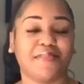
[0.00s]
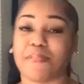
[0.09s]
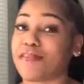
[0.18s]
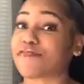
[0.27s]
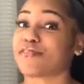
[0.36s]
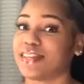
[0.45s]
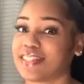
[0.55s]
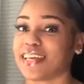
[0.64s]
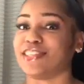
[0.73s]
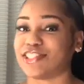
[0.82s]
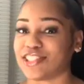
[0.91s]
My friends
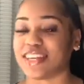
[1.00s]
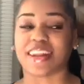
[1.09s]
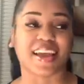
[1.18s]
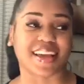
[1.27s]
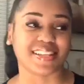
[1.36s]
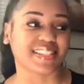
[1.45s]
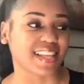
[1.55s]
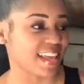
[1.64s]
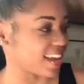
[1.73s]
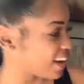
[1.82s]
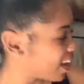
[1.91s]
ain't shit, like I
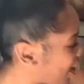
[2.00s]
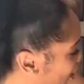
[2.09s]
said.